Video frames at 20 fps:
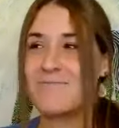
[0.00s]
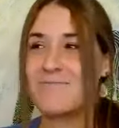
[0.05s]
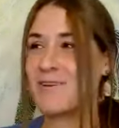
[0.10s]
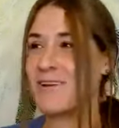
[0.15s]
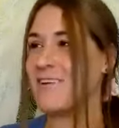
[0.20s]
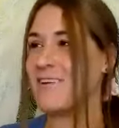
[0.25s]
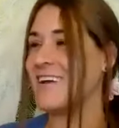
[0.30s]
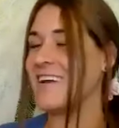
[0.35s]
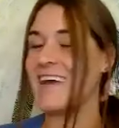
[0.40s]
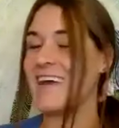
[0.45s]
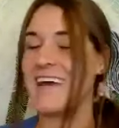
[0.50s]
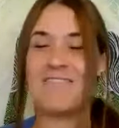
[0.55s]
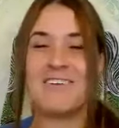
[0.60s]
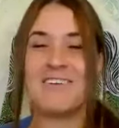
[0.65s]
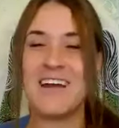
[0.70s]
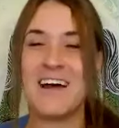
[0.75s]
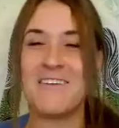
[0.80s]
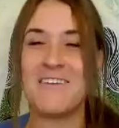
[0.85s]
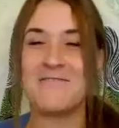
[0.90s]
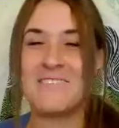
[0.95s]
When you give
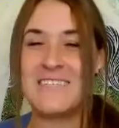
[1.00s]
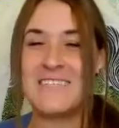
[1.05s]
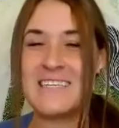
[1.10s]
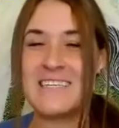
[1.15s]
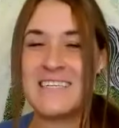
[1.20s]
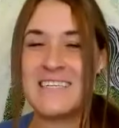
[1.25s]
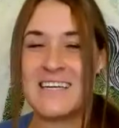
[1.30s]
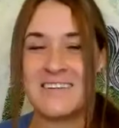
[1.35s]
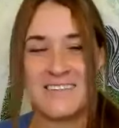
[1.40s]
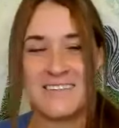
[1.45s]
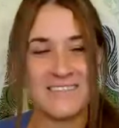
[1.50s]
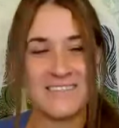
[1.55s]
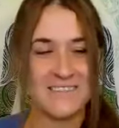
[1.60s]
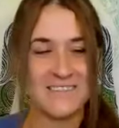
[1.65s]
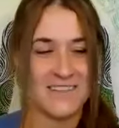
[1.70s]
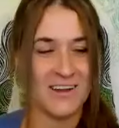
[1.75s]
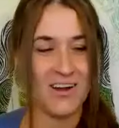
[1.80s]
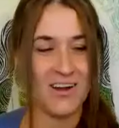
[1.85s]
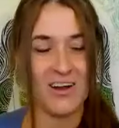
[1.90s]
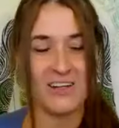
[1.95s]
enough details
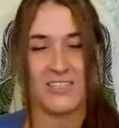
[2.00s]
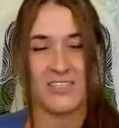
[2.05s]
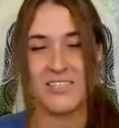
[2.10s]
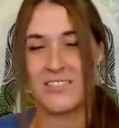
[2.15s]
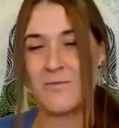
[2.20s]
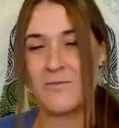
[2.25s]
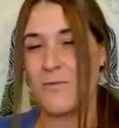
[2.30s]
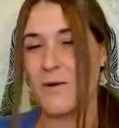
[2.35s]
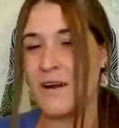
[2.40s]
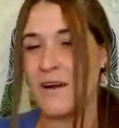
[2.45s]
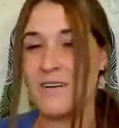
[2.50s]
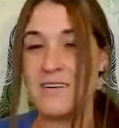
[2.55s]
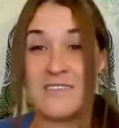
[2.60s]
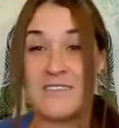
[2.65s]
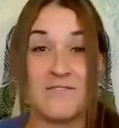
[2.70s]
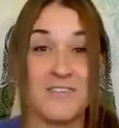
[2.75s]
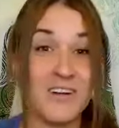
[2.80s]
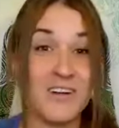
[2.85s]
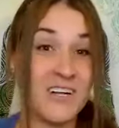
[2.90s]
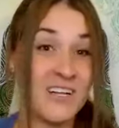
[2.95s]
to the conscious awareness
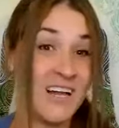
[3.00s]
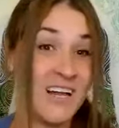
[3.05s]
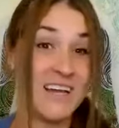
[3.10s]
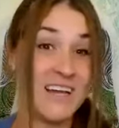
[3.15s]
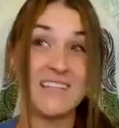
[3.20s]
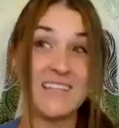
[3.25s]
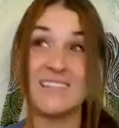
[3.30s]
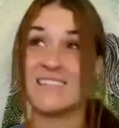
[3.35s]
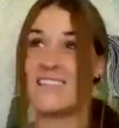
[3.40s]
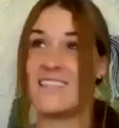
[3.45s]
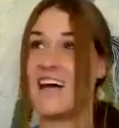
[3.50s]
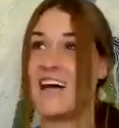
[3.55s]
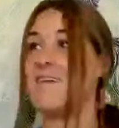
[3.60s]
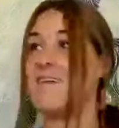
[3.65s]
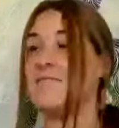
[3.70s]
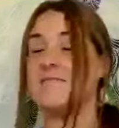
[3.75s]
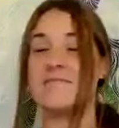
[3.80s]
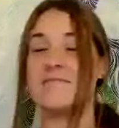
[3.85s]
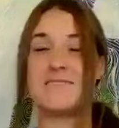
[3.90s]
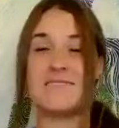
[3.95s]
of your clients,
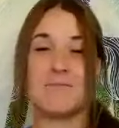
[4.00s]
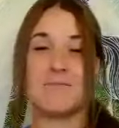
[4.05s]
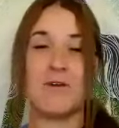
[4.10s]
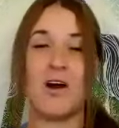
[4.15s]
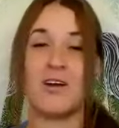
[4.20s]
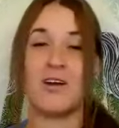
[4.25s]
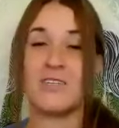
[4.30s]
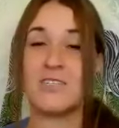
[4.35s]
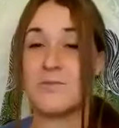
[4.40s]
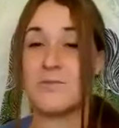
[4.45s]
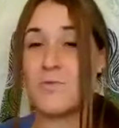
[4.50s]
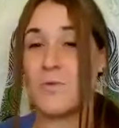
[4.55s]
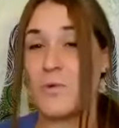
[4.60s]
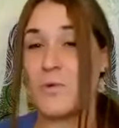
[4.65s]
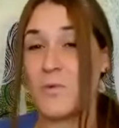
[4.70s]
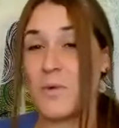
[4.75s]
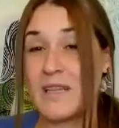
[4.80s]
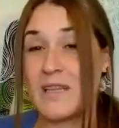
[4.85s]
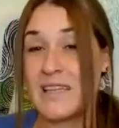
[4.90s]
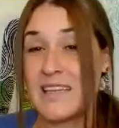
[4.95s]
that subconscious
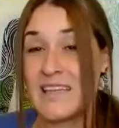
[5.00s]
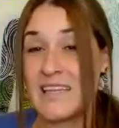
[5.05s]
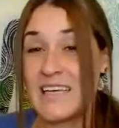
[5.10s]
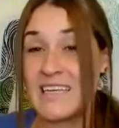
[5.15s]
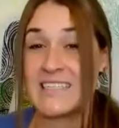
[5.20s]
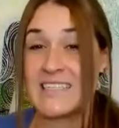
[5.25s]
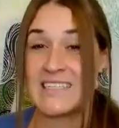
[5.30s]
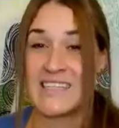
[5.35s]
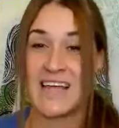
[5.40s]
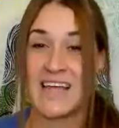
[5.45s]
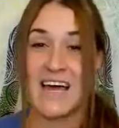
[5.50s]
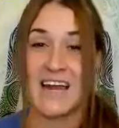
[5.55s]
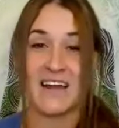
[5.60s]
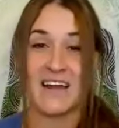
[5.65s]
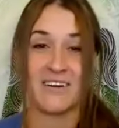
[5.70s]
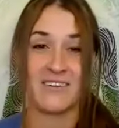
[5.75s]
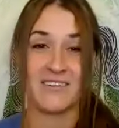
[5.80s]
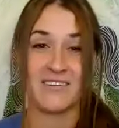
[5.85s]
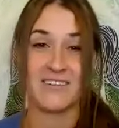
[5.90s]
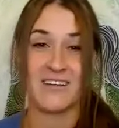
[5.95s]
will release that
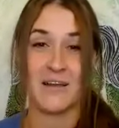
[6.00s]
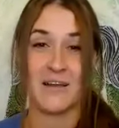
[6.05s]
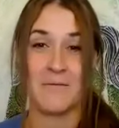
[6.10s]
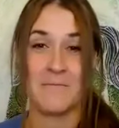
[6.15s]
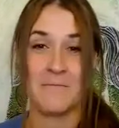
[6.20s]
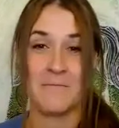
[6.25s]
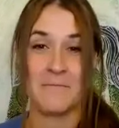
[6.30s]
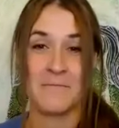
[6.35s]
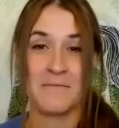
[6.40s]
energy.